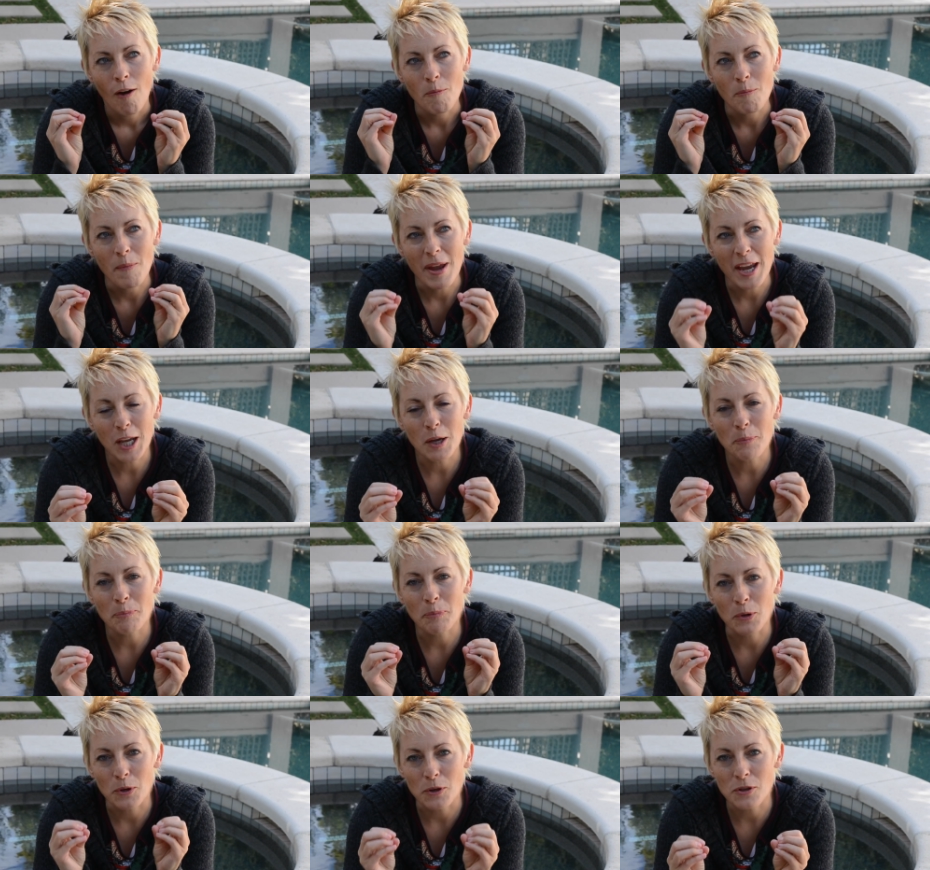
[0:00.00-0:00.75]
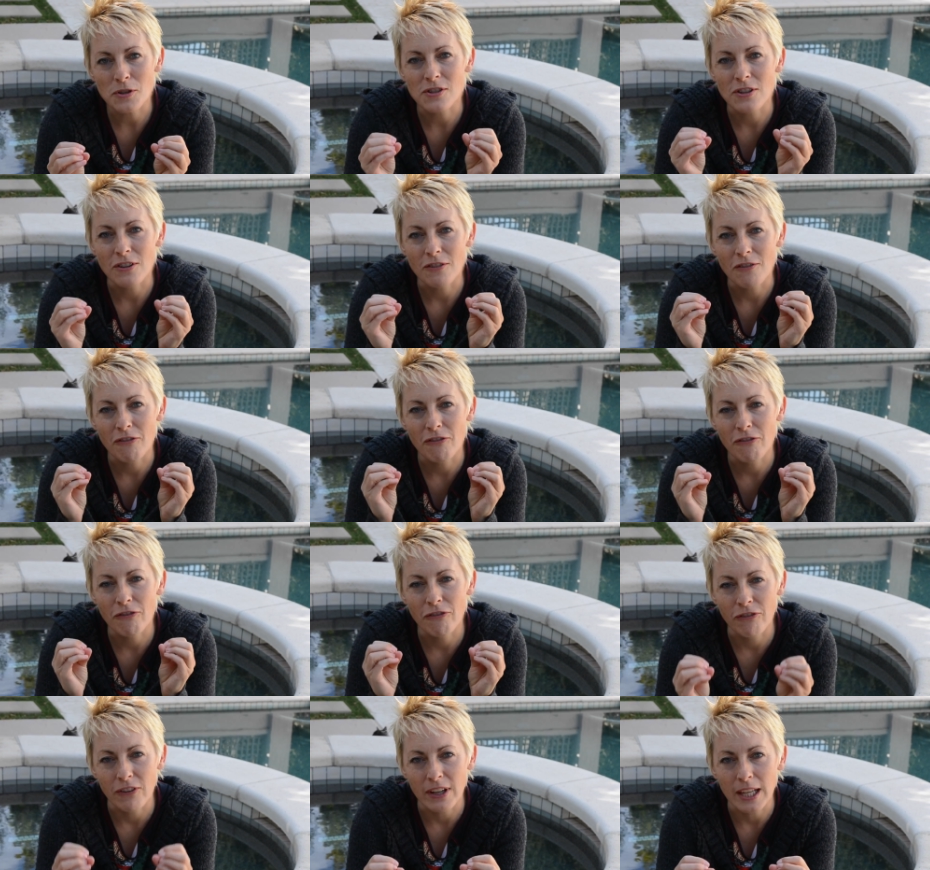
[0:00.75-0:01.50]
make a person
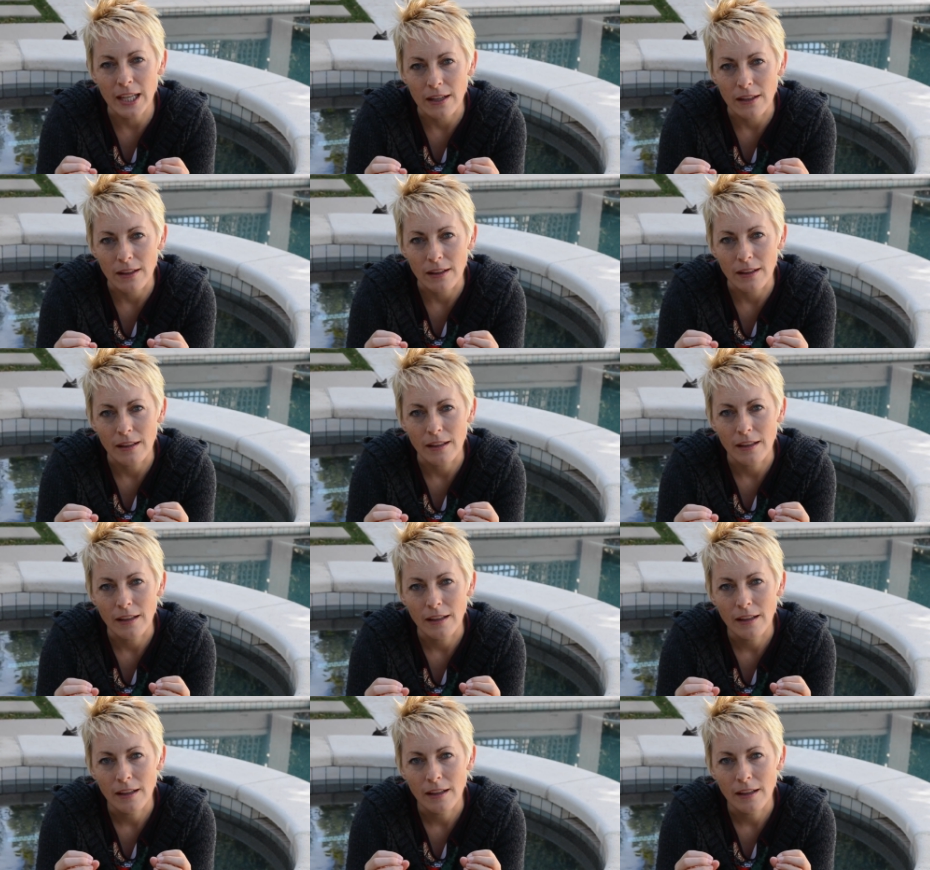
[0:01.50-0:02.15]
feel